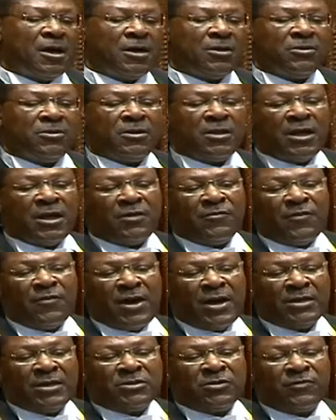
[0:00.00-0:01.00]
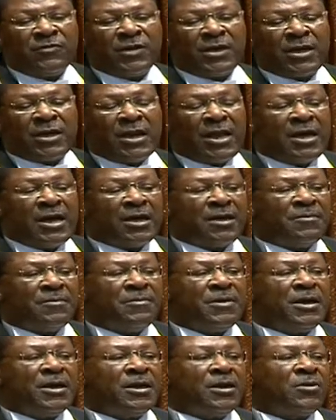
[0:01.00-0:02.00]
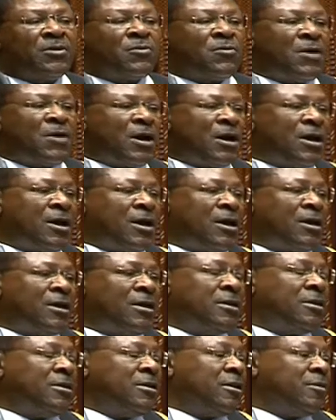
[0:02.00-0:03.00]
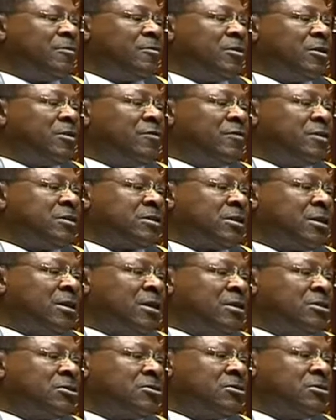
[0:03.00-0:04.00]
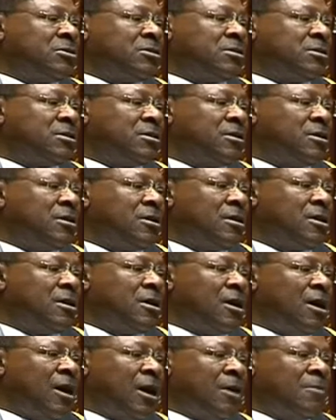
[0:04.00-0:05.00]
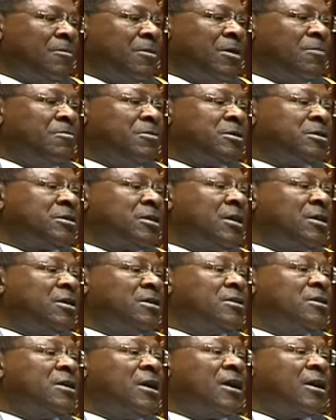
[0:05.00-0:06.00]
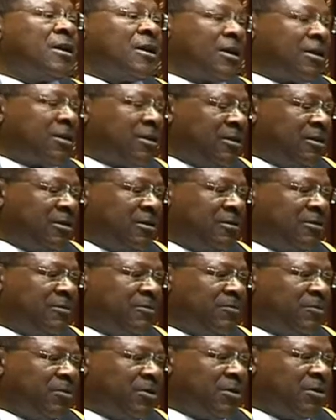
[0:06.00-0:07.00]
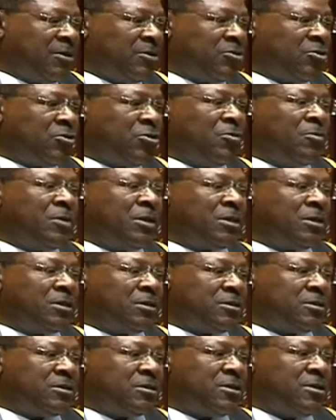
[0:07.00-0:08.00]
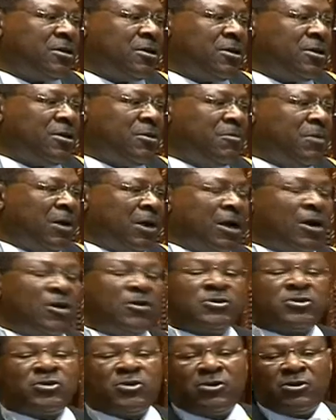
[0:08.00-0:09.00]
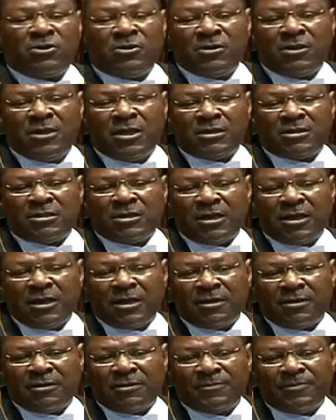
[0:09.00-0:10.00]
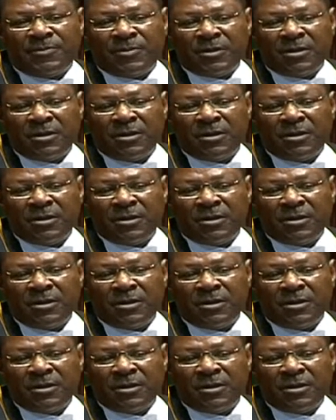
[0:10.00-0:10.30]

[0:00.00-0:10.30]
and on the advice of the clerk may require in-depth investigations and may be sent directly to committees. But I also know that uh,